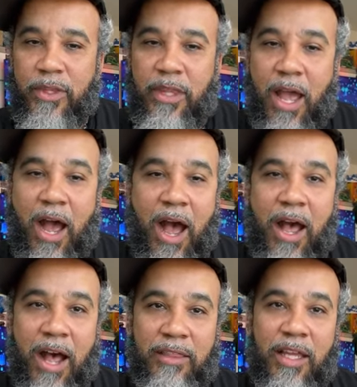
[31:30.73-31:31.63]

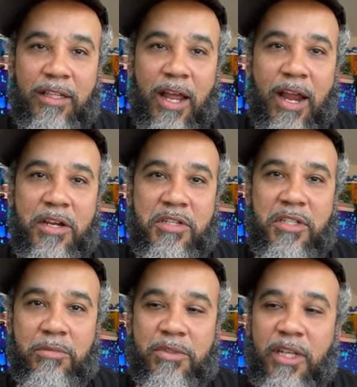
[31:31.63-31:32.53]
Now, I think the
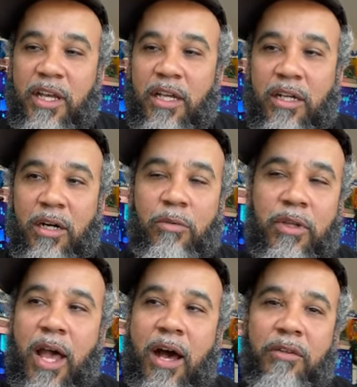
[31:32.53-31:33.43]
airships did come
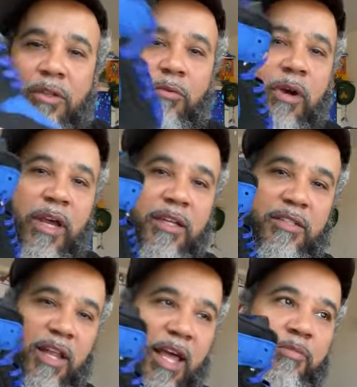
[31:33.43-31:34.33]
without the
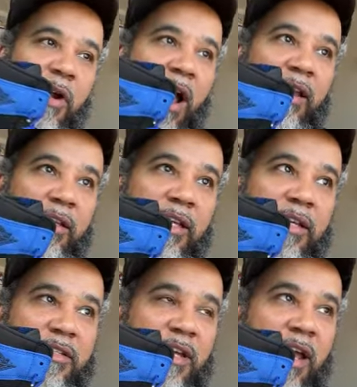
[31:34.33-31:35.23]
wings, and they probably
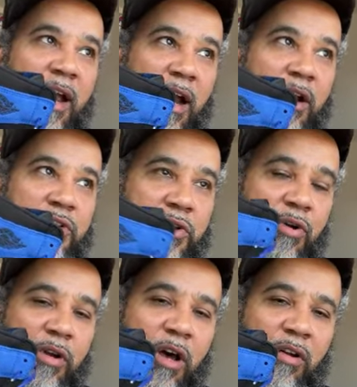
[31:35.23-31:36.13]
did say Air
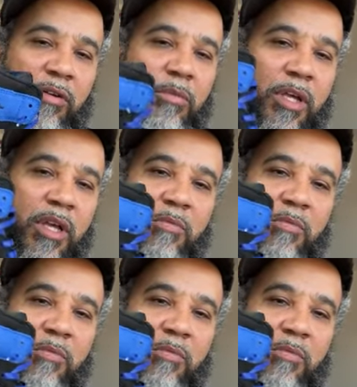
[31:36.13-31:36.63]
Jordan on them.